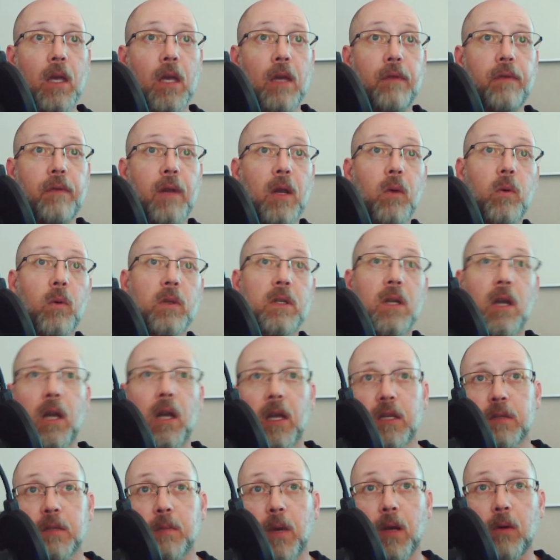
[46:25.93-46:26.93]
If anyone
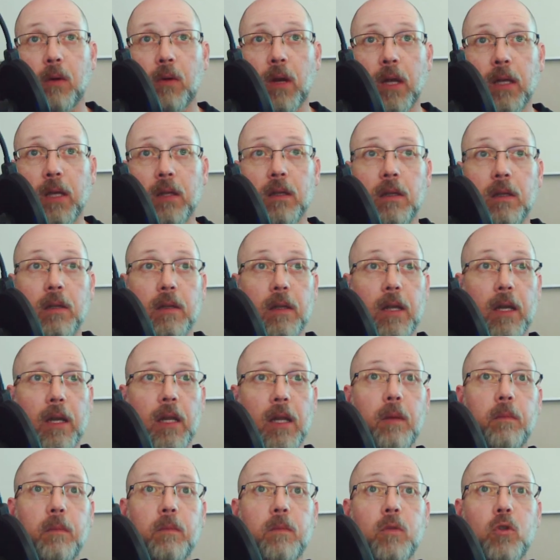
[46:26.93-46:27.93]
denies my right,
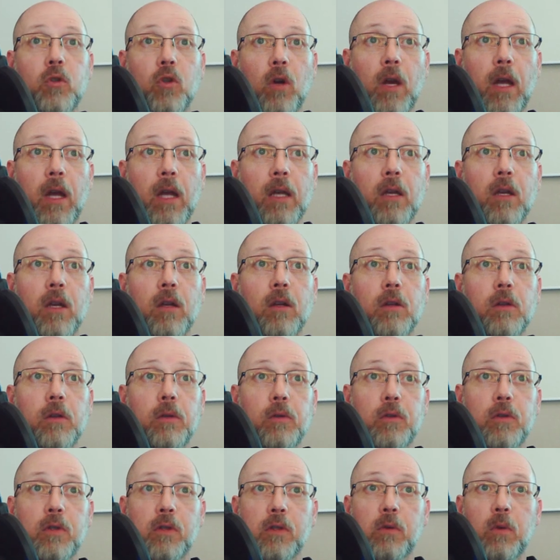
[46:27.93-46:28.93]
let him try
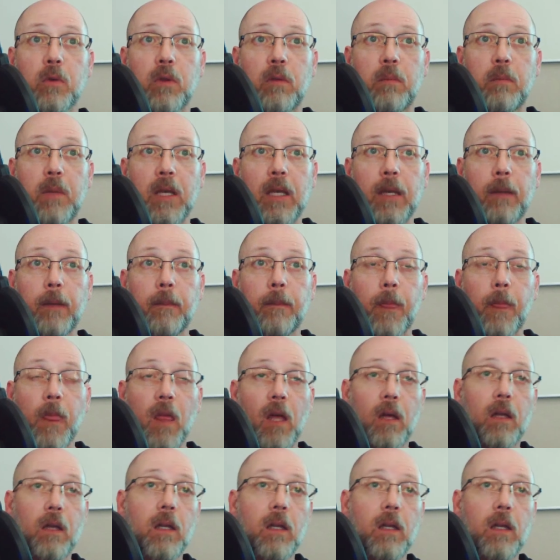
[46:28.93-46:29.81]
conclusions with me."